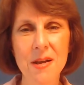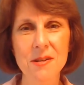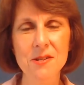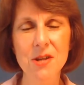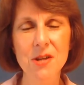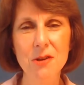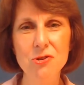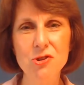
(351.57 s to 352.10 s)

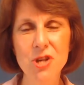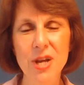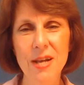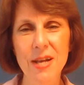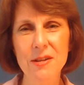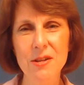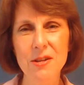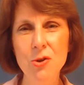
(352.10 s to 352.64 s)
Dr.
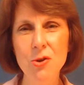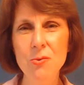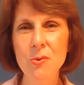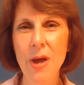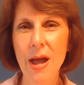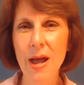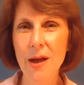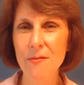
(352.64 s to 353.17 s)
Jan, you
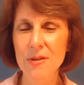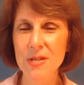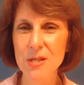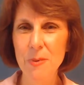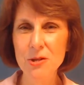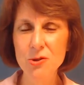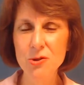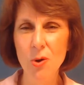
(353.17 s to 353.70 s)
have a
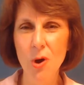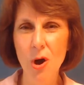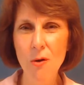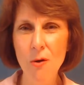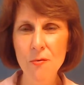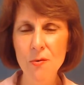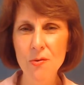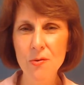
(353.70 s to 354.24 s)
special
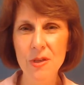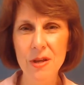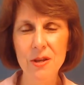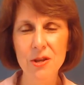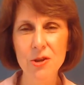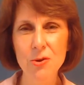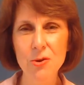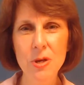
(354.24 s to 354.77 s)
offer that
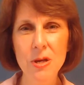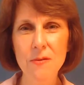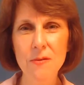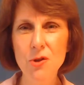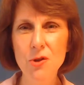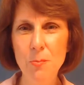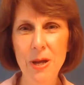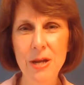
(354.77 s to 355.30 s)
you give
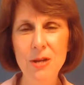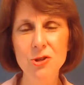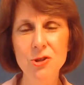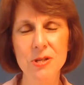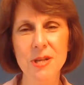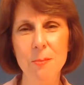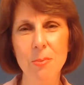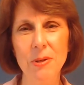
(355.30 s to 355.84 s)
new
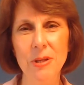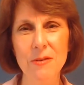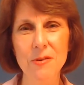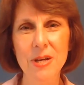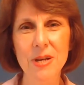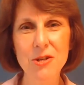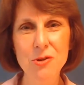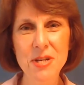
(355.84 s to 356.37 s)
patients, I believe.
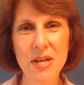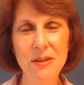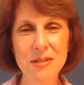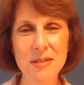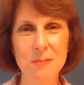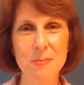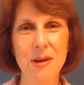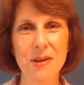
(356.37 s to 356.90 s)
Can you tell
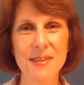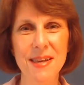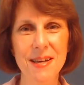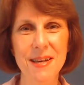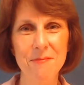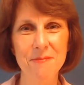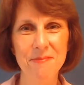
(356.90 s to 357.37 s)
us about that?